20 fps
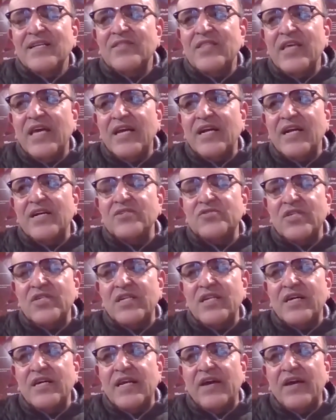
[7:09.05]
they
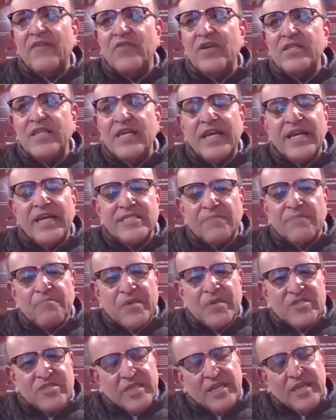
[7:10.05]
consider everything as a
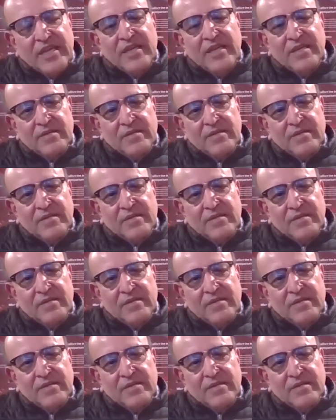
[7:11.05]
pasti.